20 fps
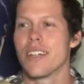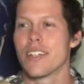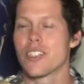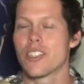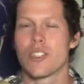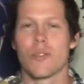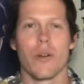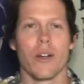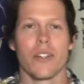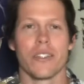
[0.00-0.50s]

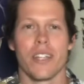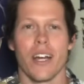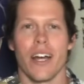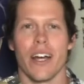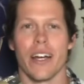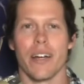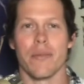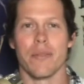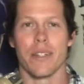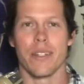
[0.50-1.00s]
swell
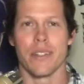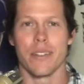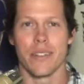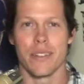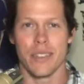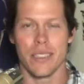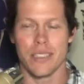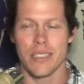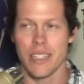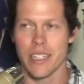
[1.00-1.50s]
time,
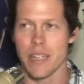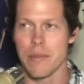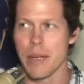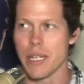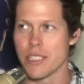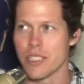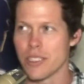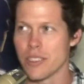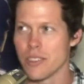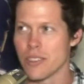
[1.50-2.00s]
and these
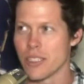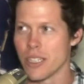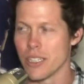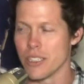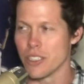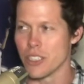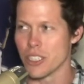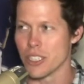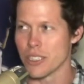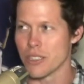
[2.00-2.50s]
claymations
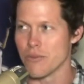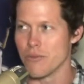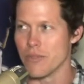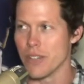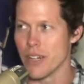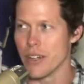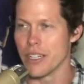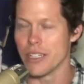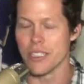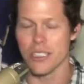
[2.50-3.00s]
are just
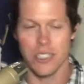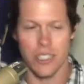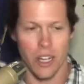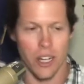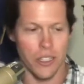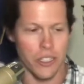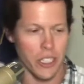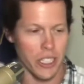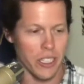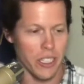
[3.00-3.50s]
very
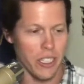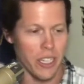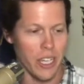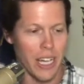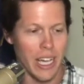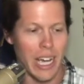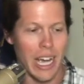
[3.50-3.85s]
nostalgic.